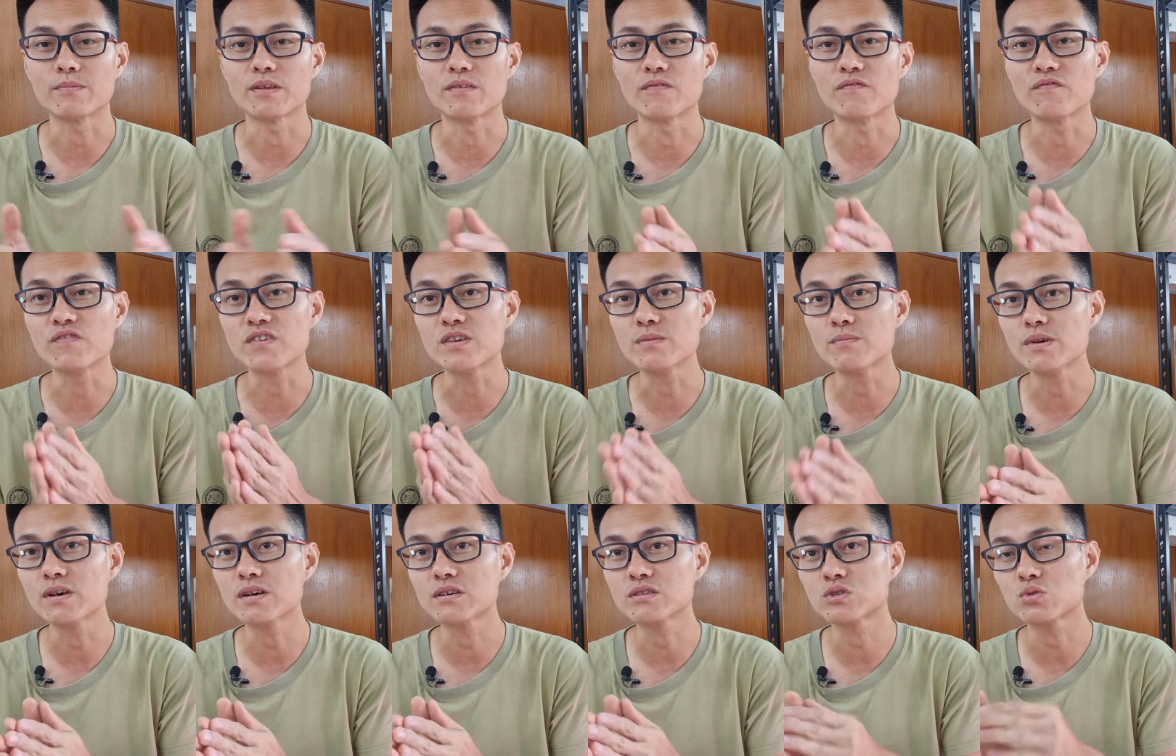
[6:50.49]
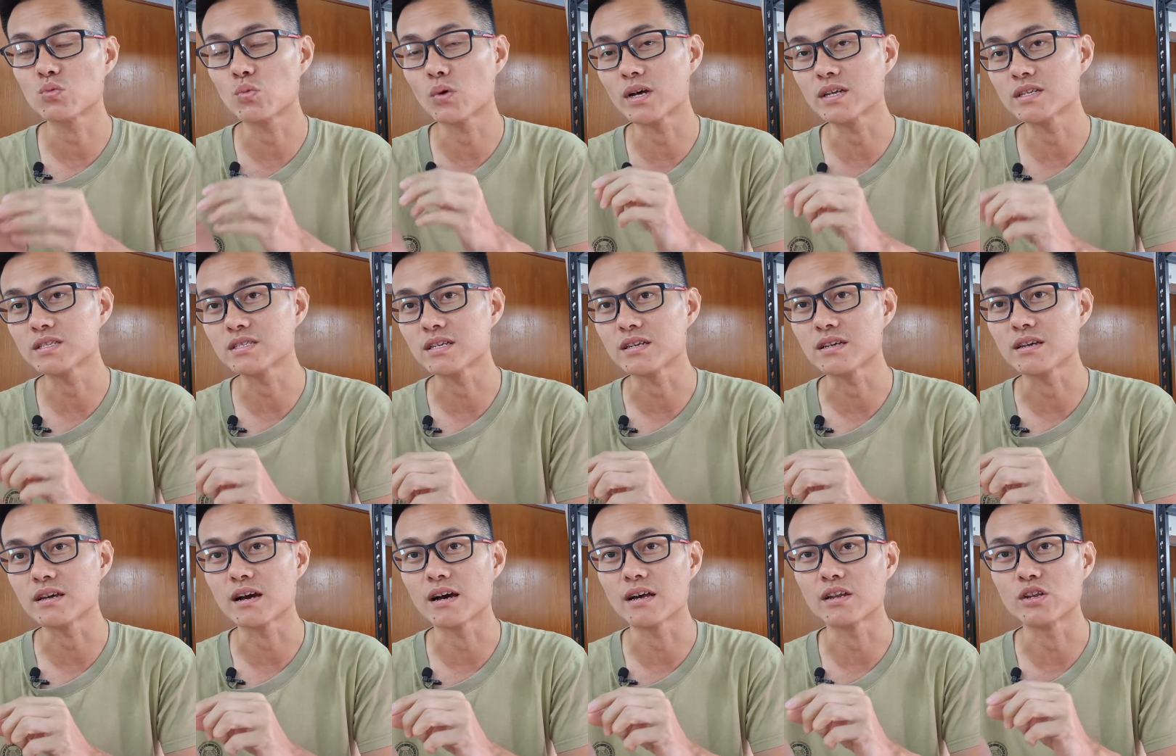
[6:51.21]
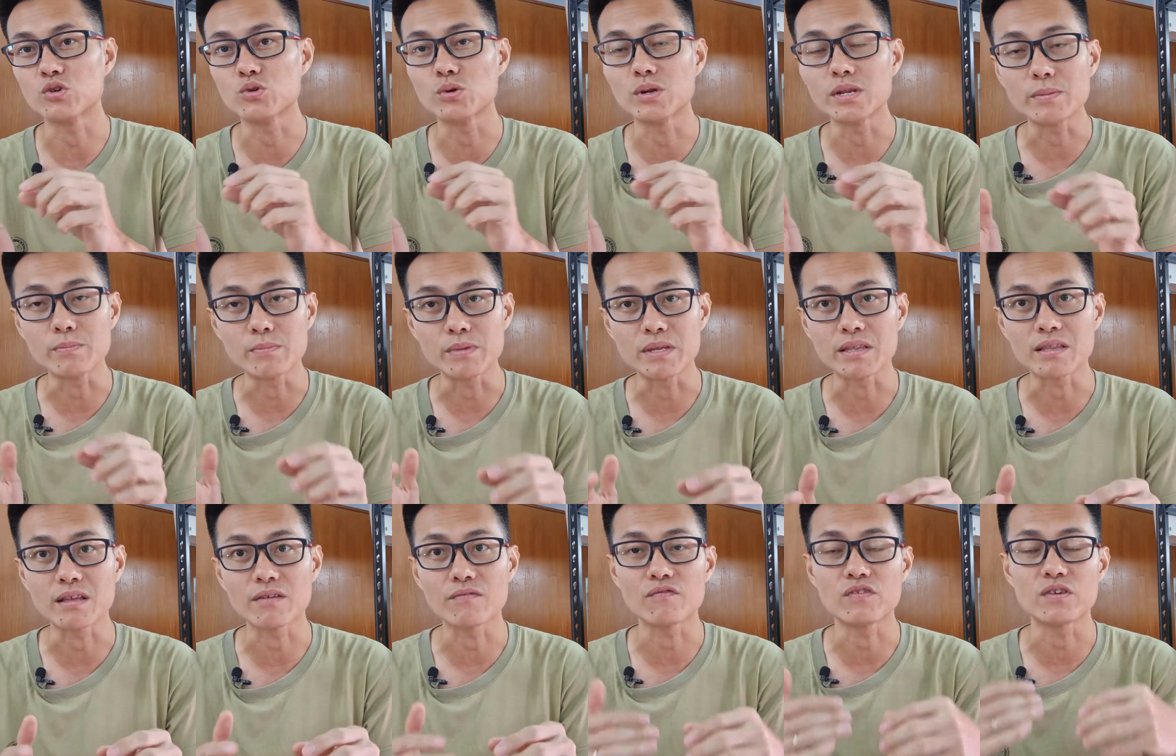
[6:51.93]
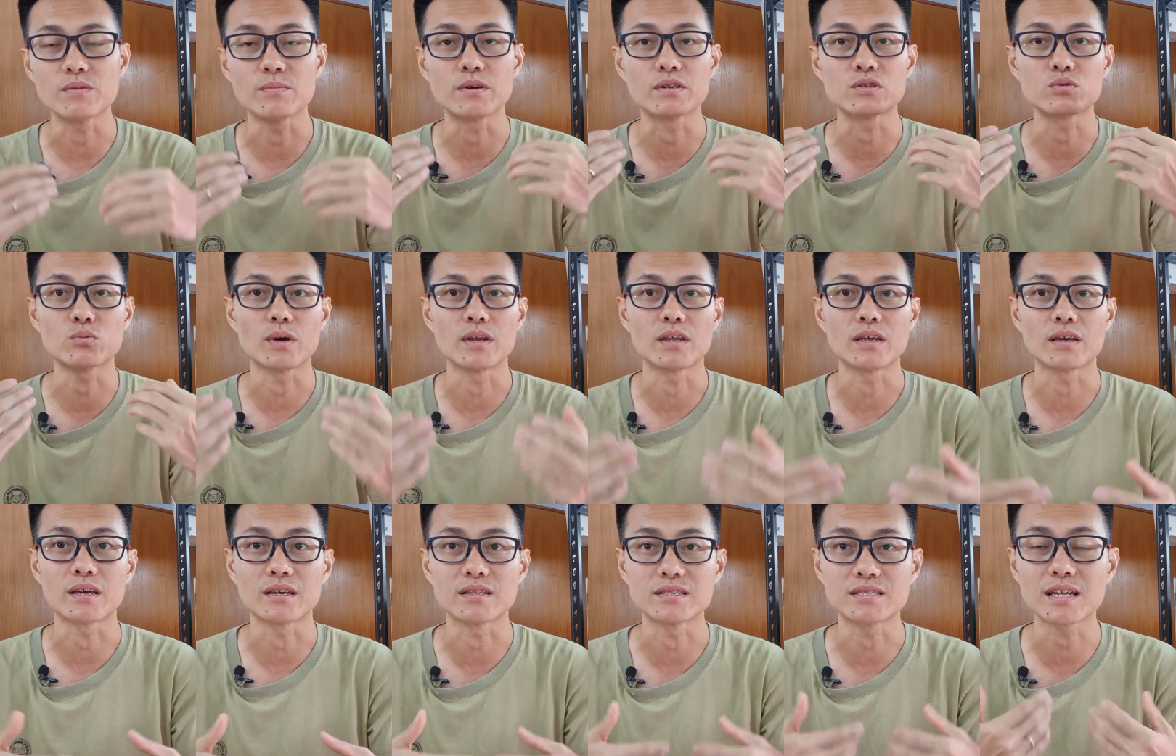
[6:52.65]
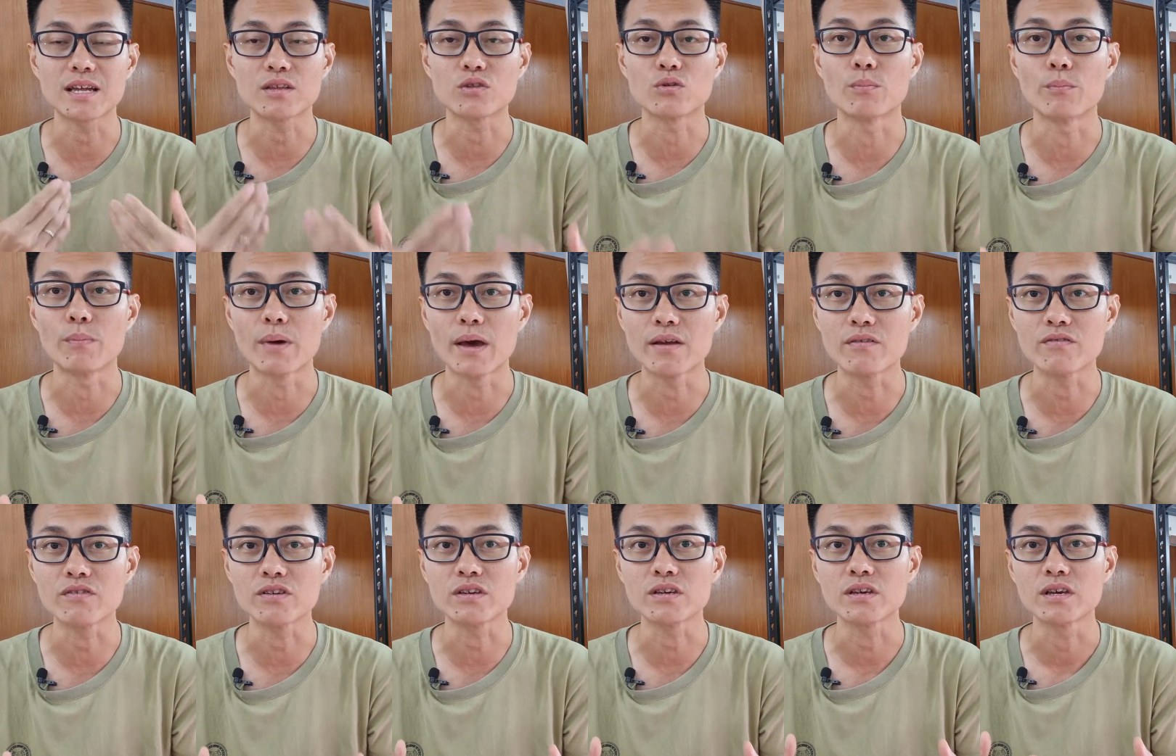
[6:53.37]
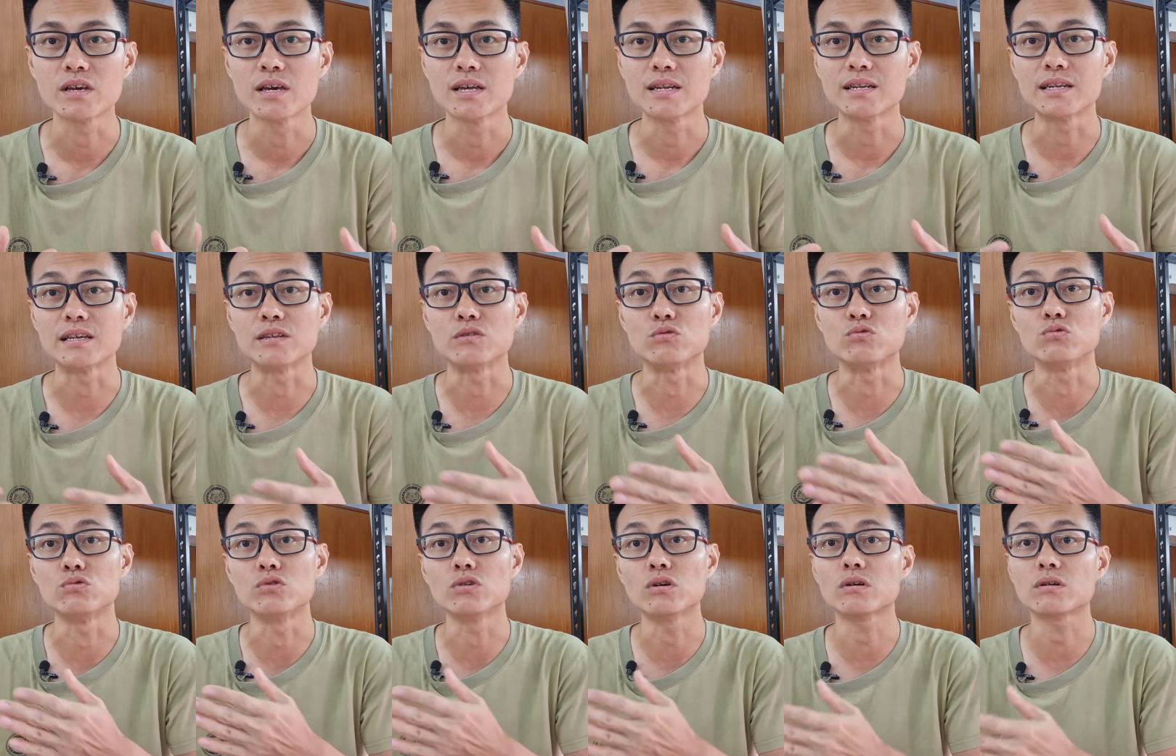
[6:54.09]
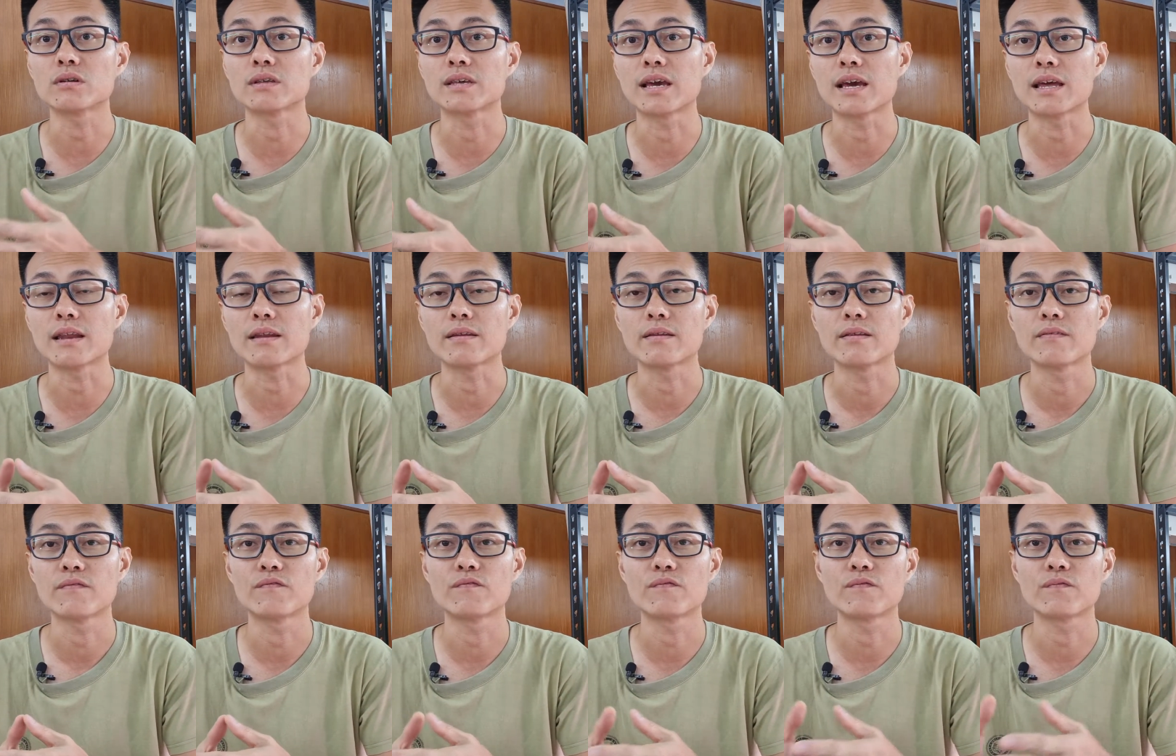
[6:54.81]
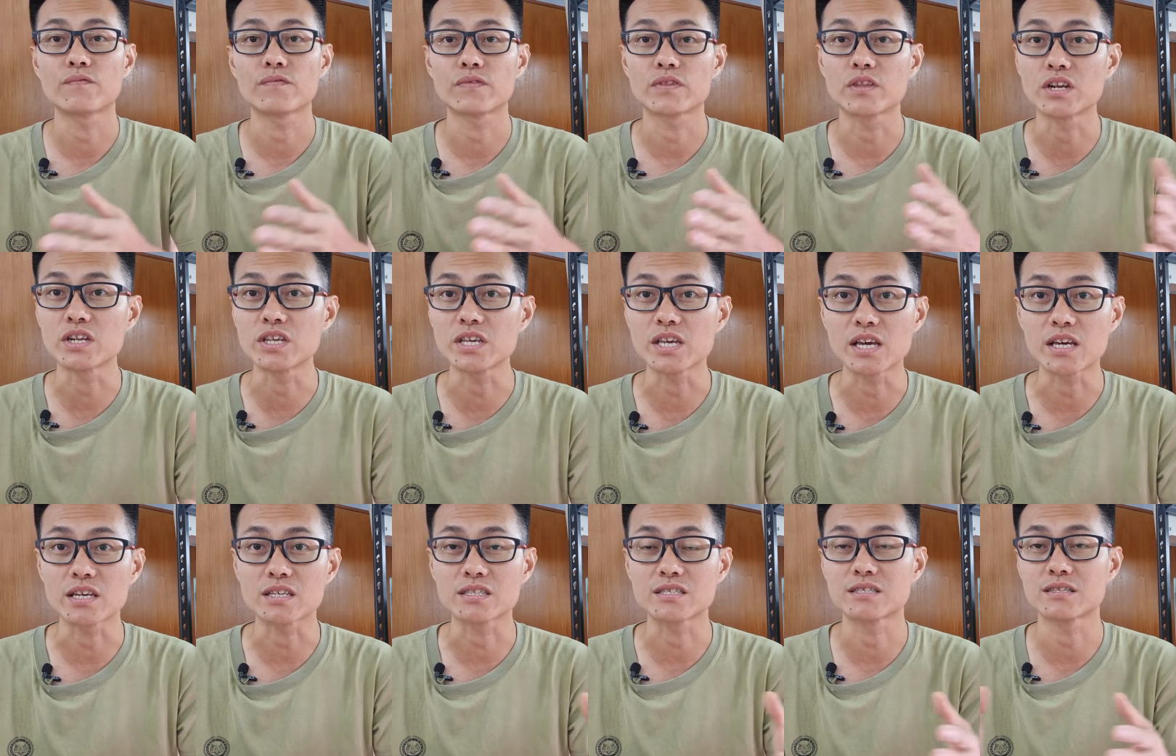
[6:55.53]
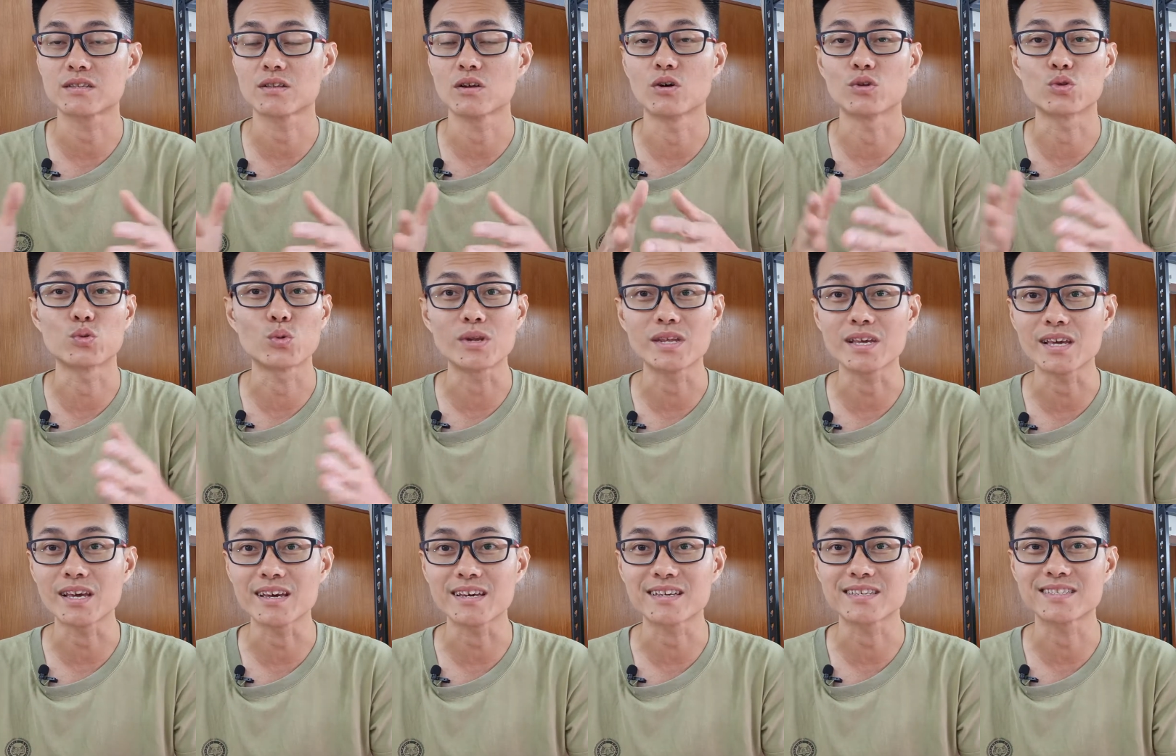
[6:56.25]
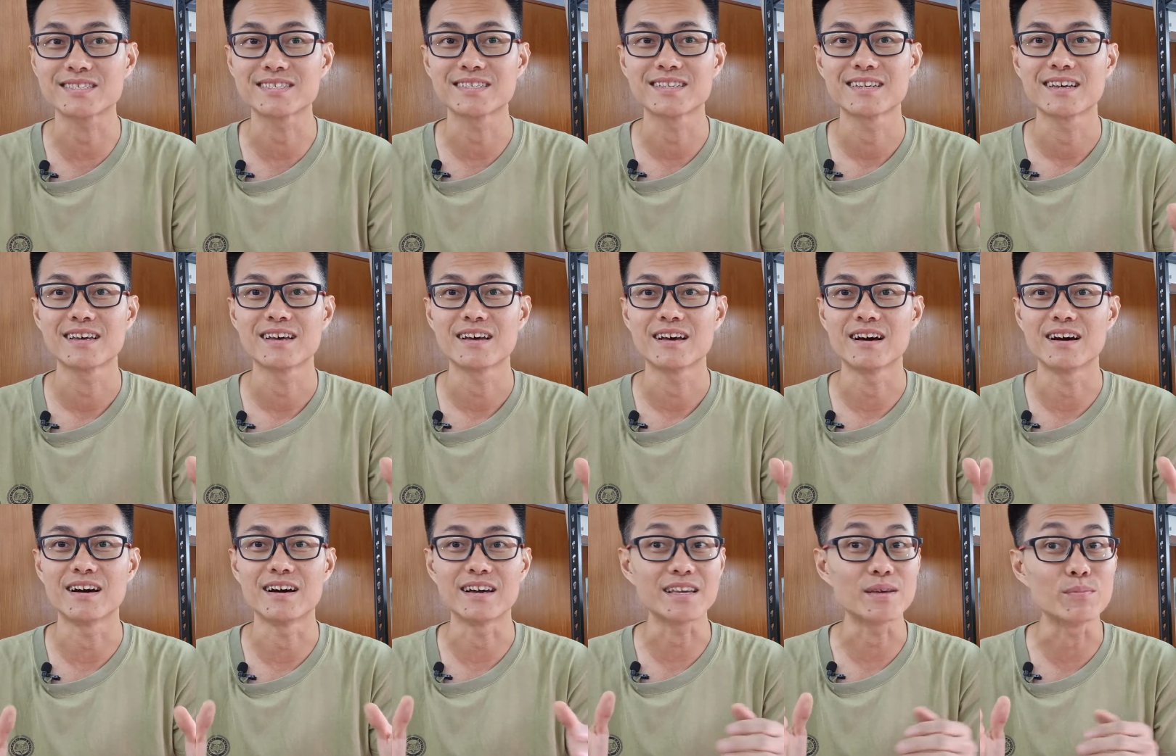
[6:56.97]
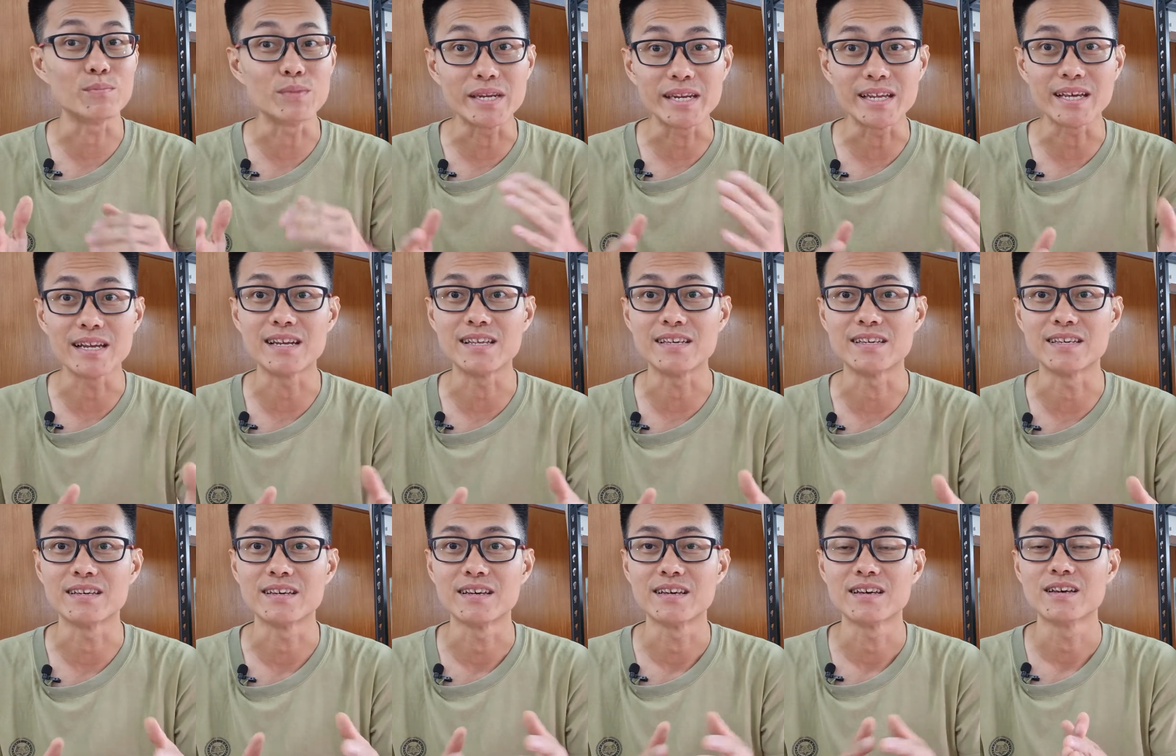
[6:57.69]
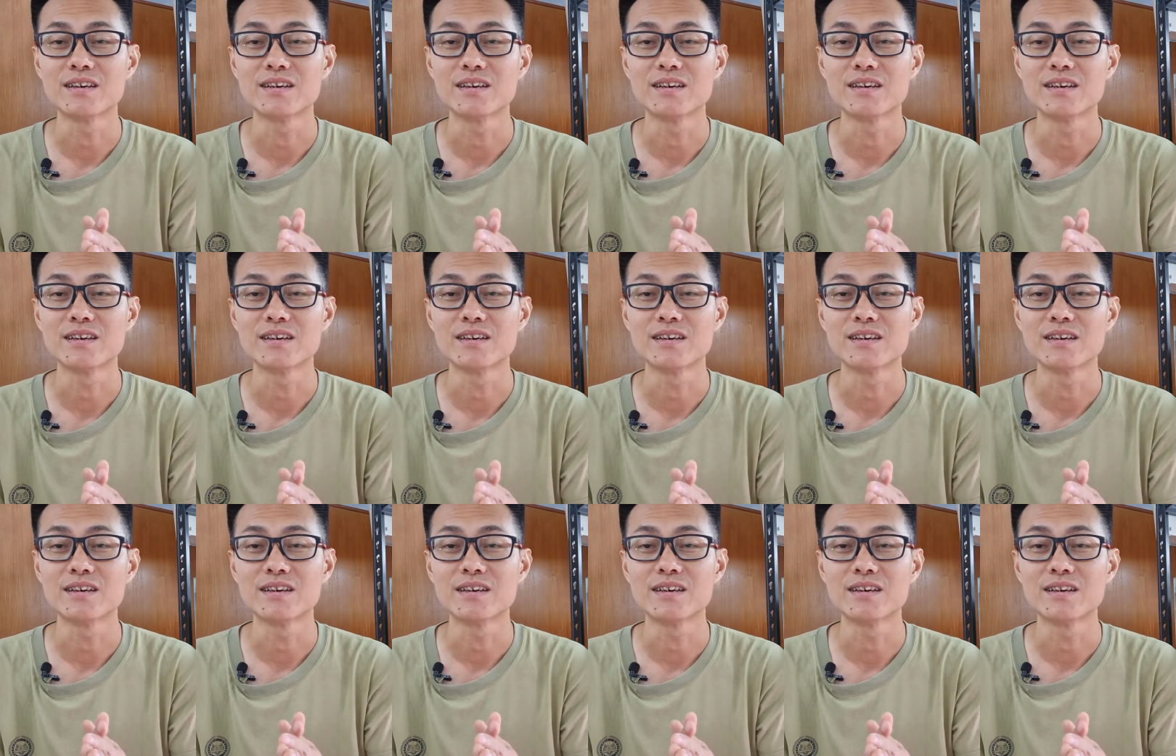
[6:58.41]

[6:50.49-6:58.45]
The females, once they are newly minted females where they can start to bury, they do not get 30 eggs or 20 eggs immediately.